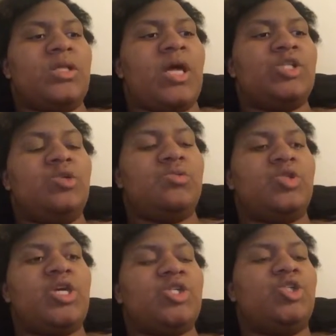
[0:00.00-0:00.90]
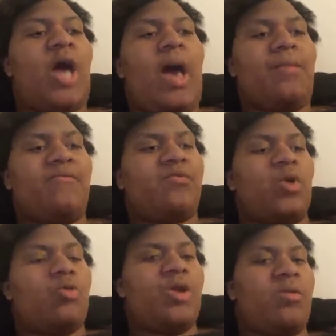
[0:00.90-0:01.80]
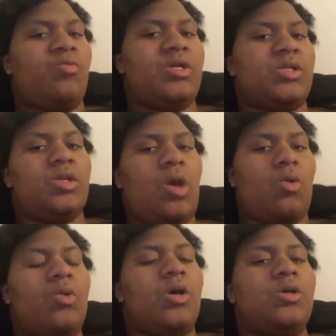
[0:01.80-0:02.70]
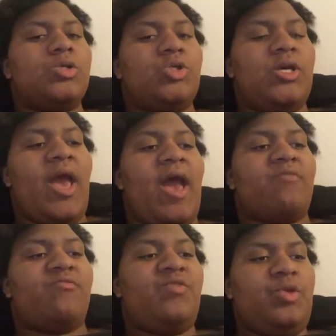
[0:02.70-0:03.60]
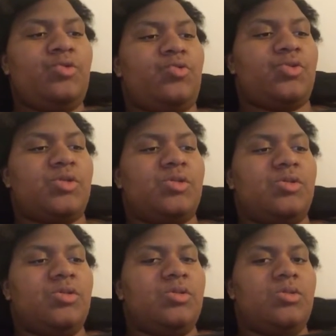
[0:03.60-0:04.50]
But it was just jobbing for no damn reason. No, she had feuds.